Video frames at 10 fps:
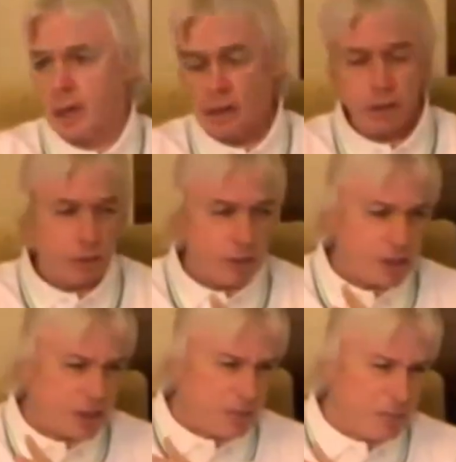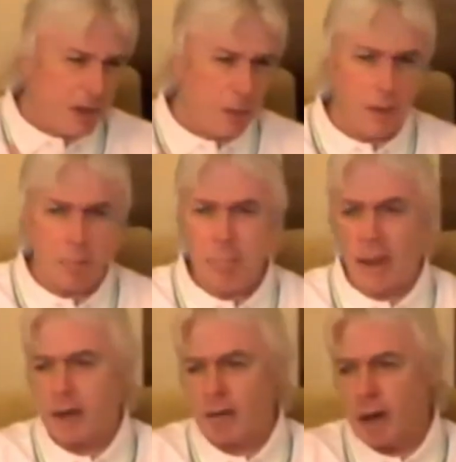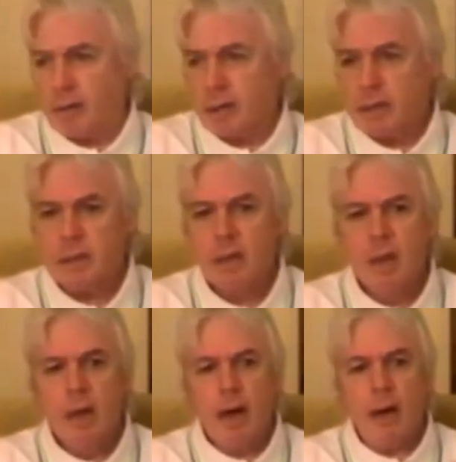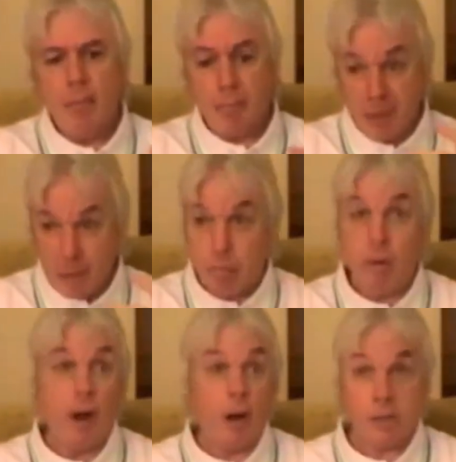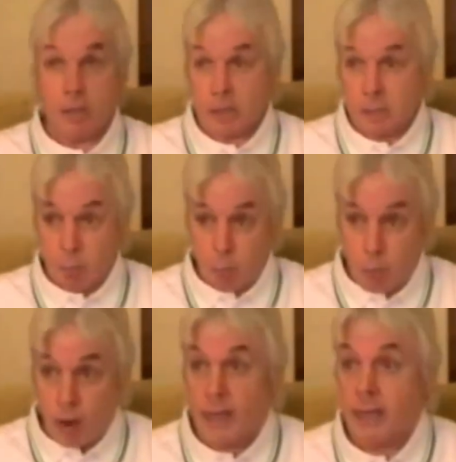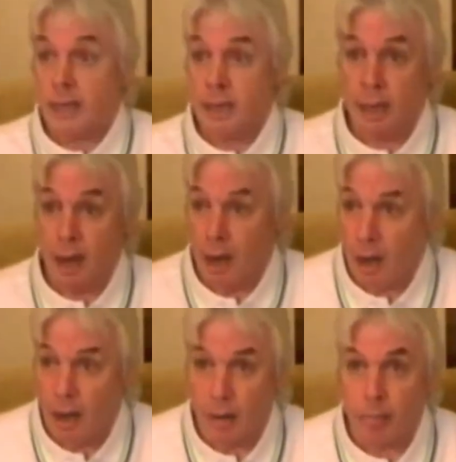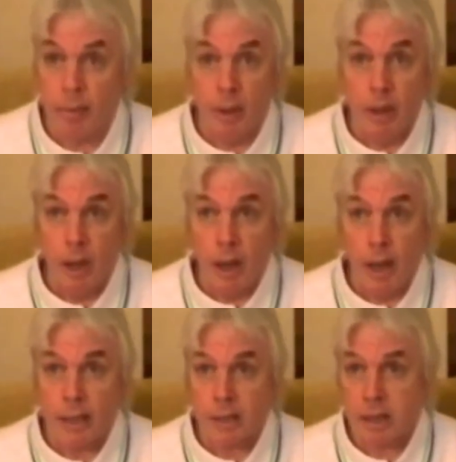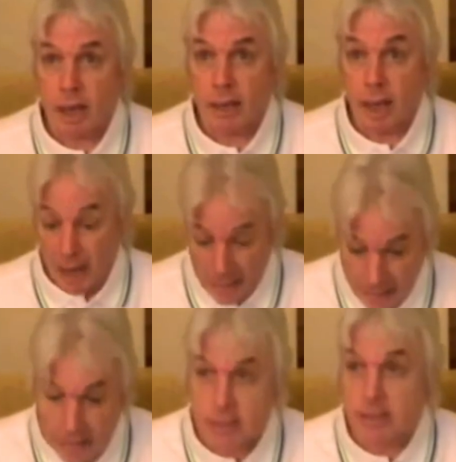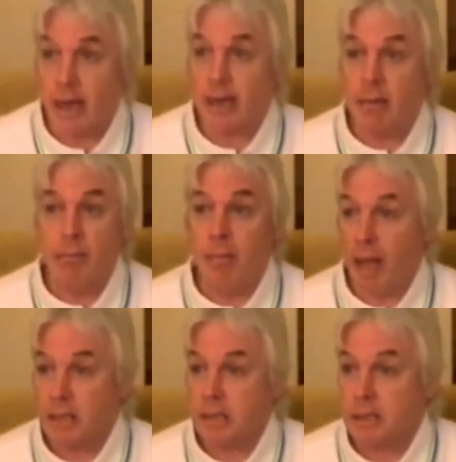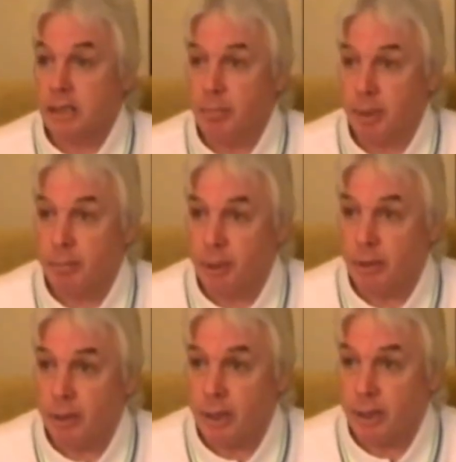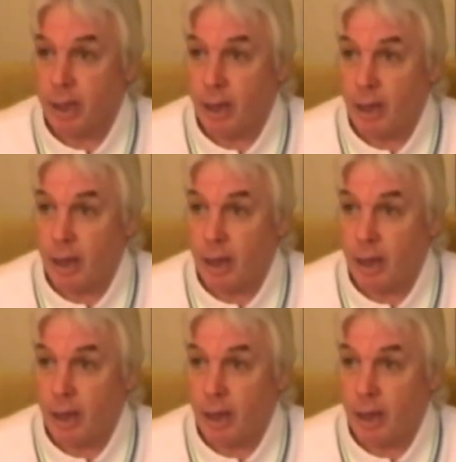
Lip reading: culture is, it doesn't matter what the background is, people are just waking up. It's like, it is like a mass sleeping beauty